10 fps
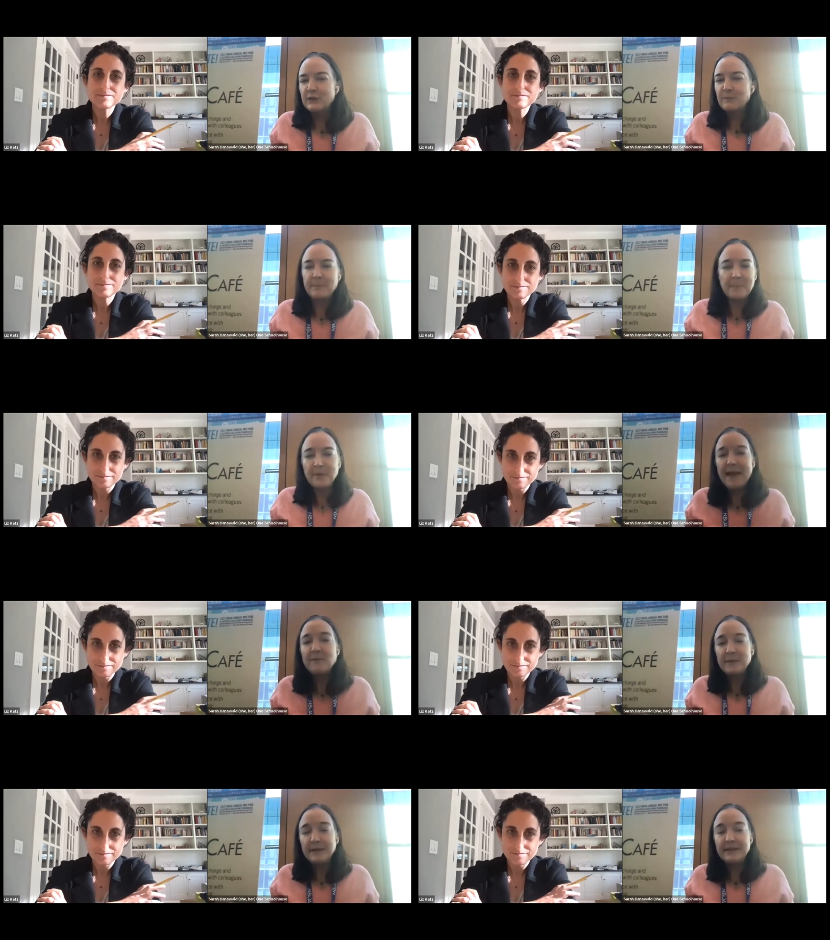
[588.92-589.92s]
Speaker 1: so people
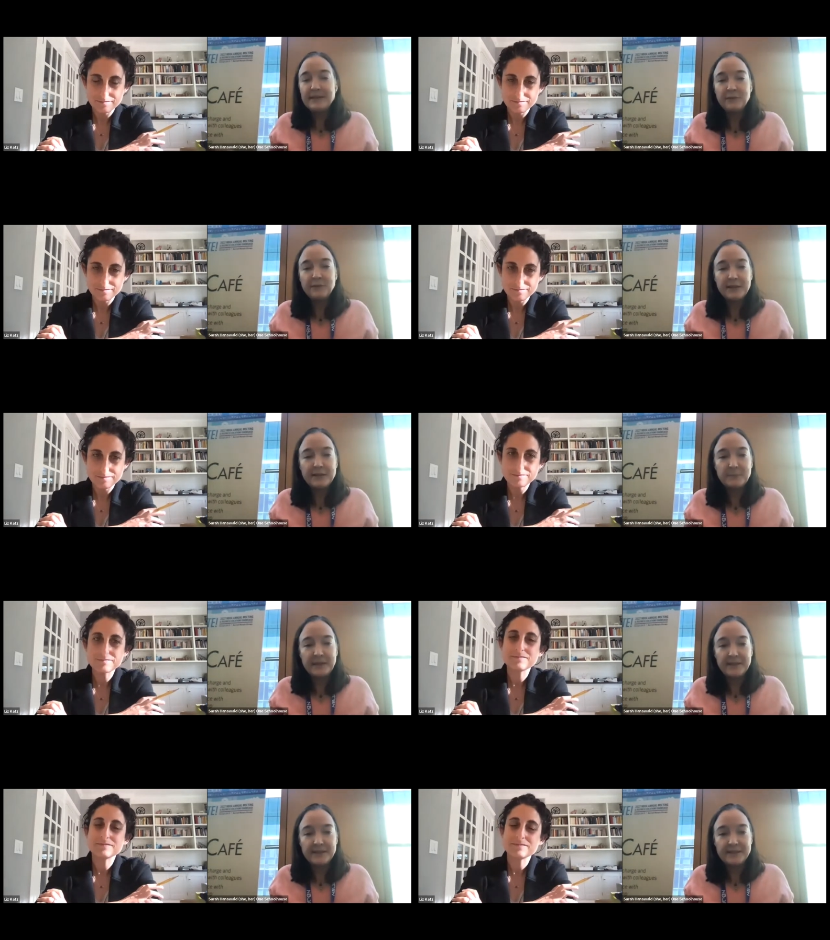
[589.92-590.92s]
had really different
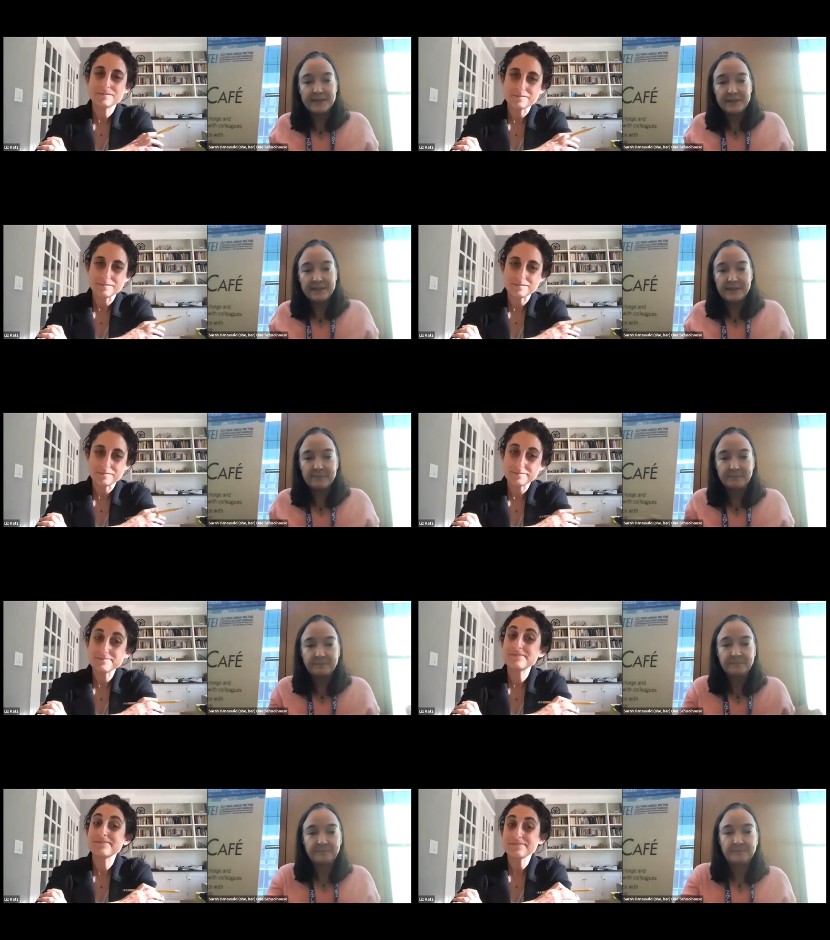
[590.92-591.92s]
experiences
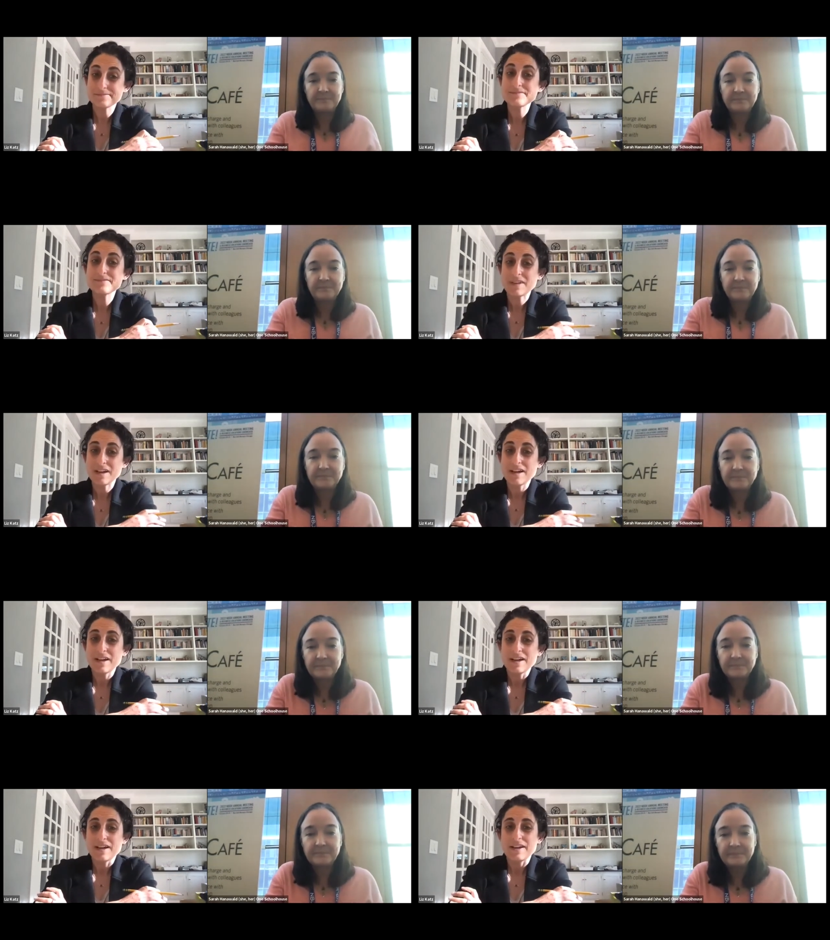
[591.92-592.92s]

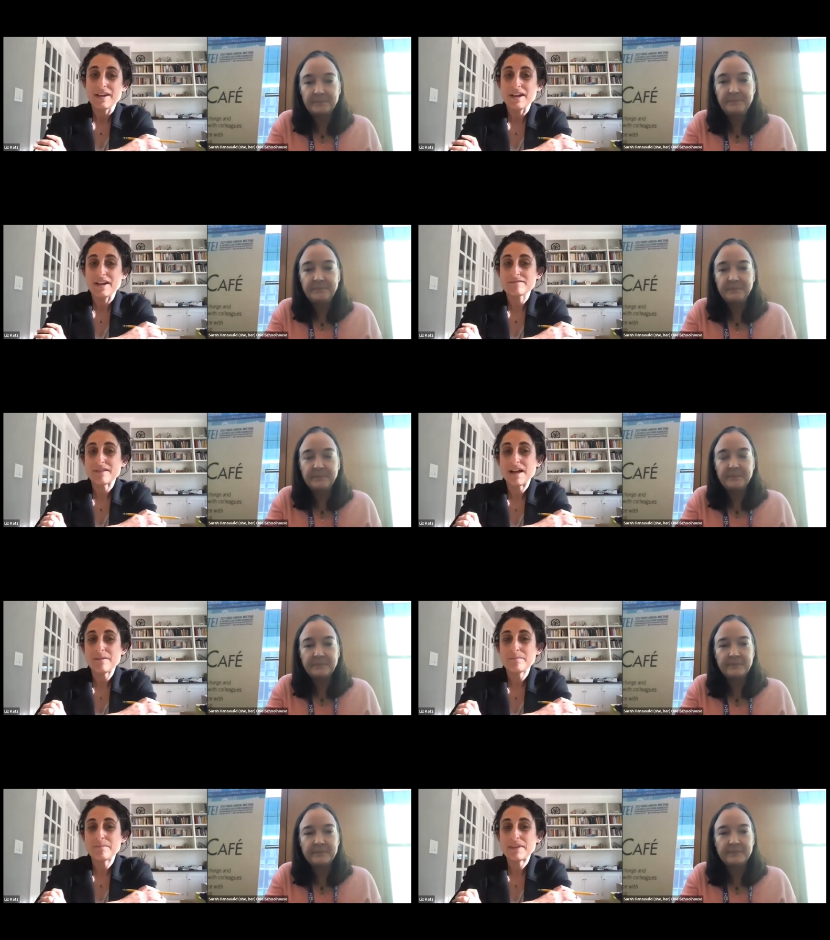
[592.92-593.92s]
Speaker 2: yeah
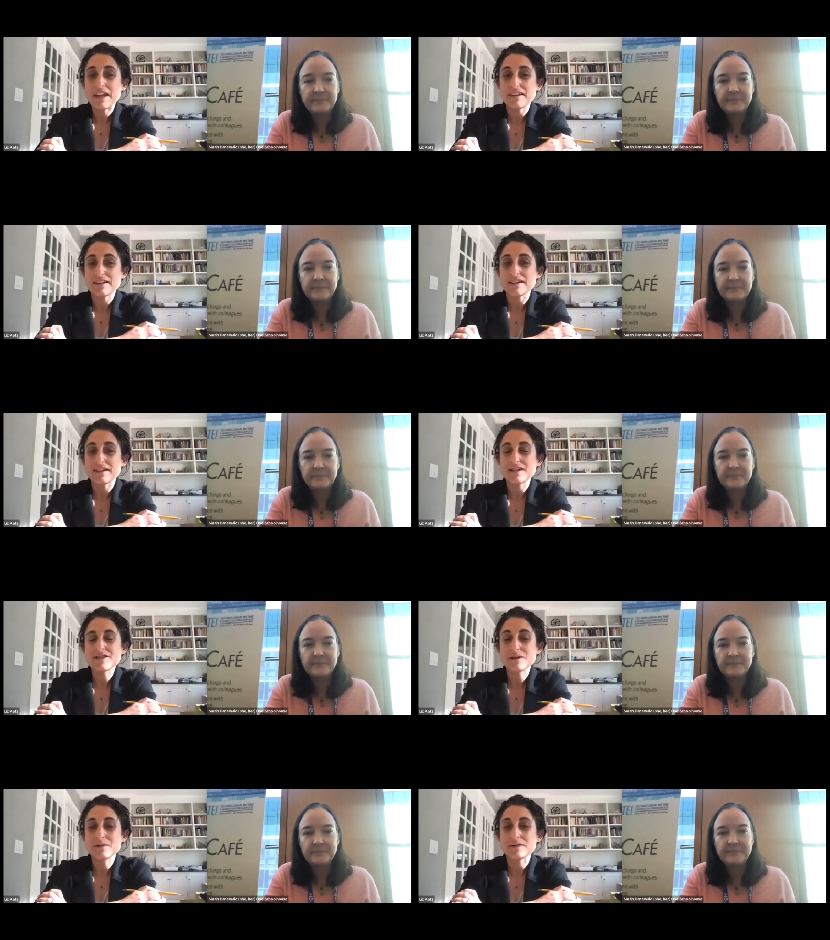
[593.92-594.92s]
um,
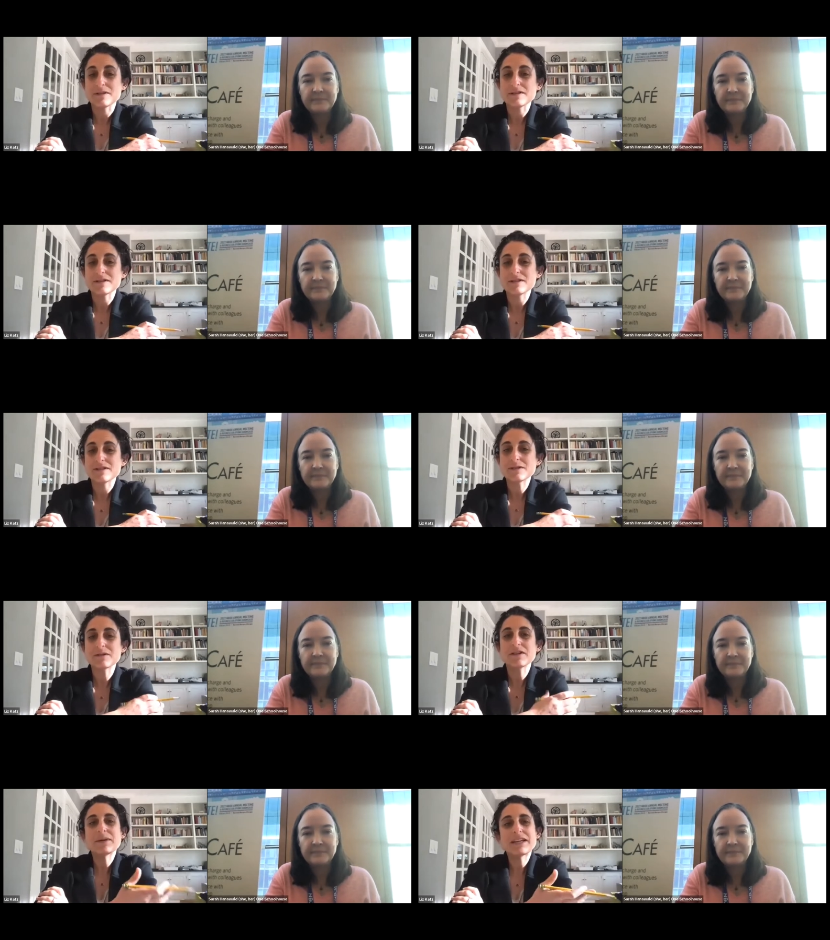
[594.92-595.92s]
so so
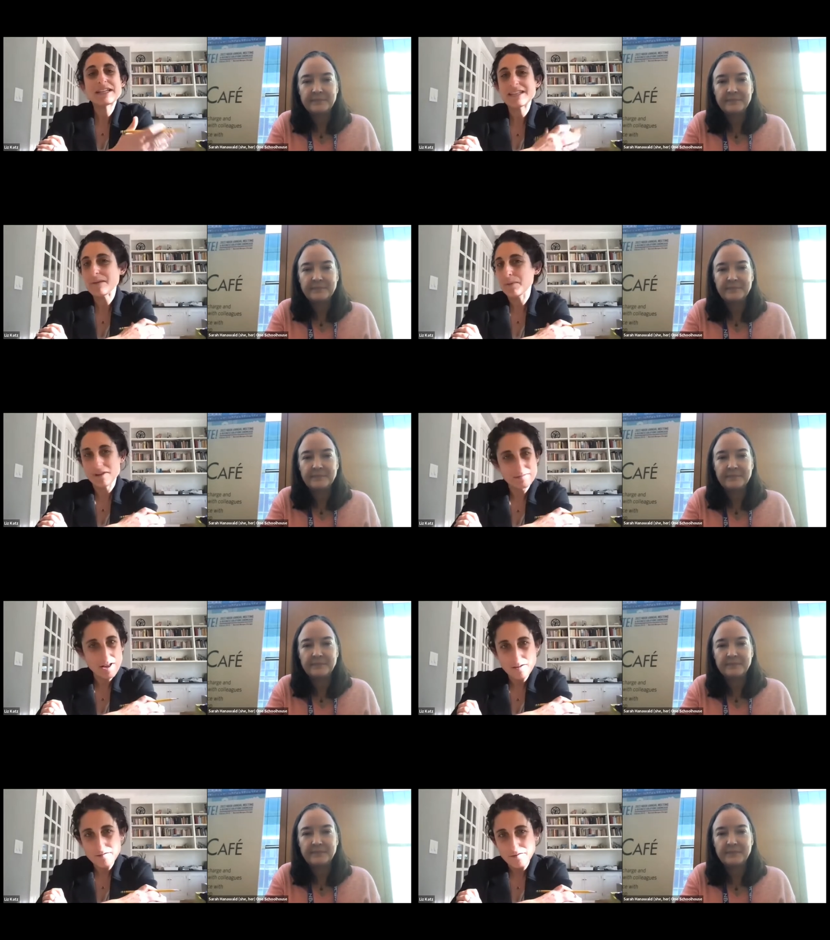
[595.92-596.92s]
give me an example
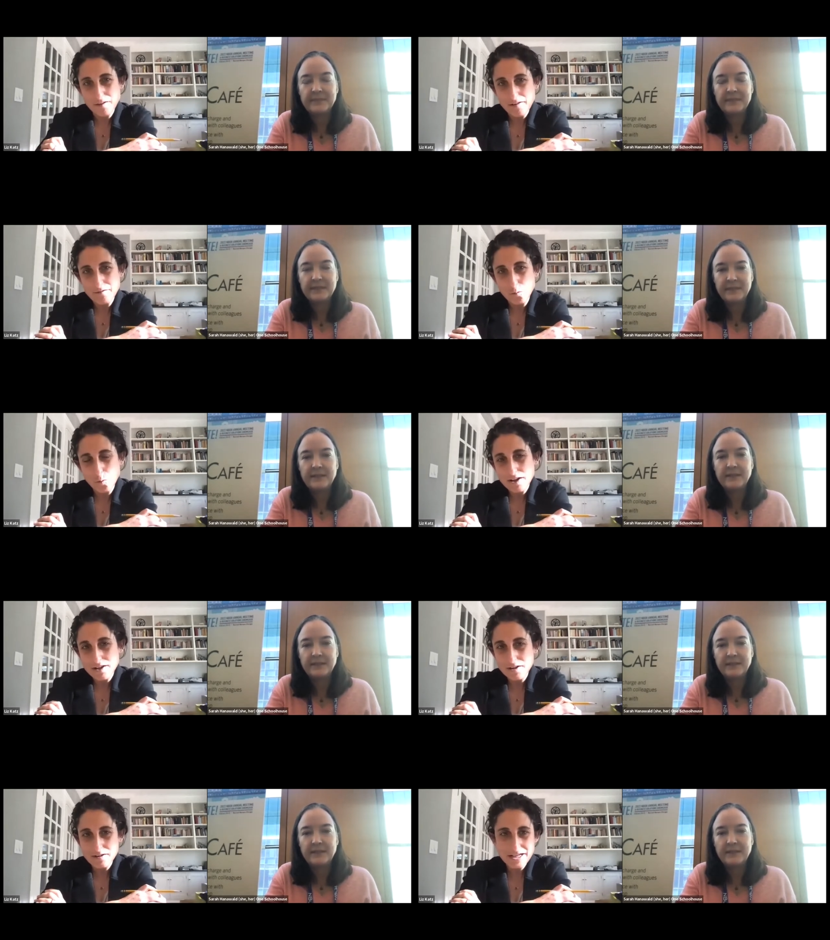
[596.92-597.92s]
of of what
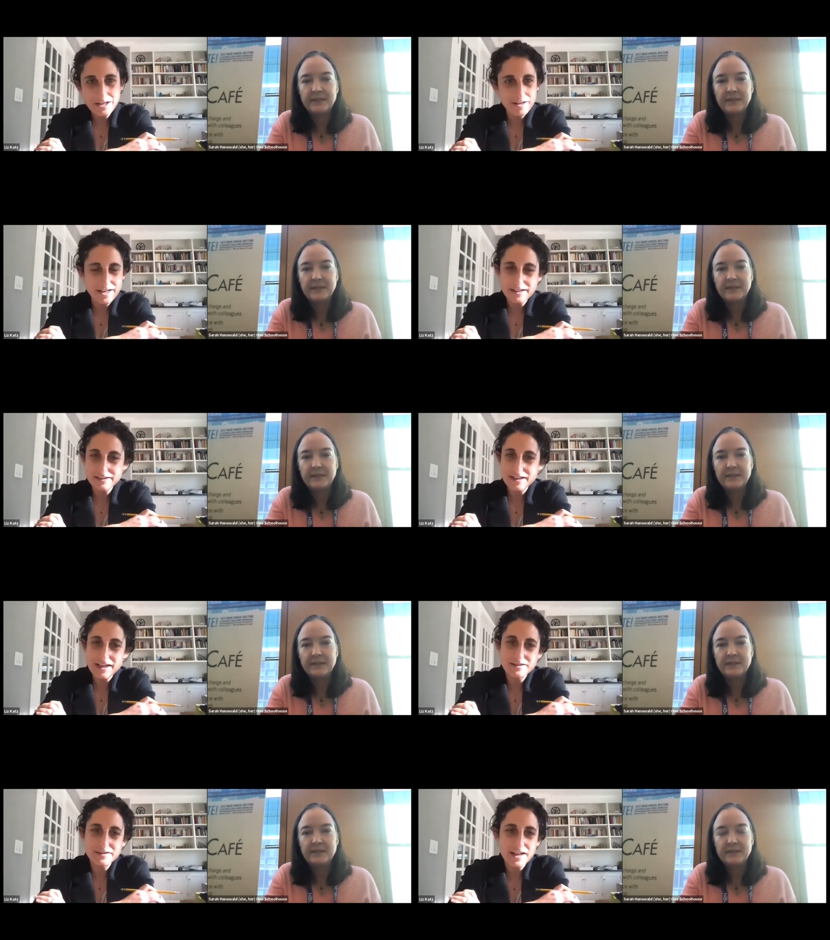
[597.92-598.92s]
you're hearing and and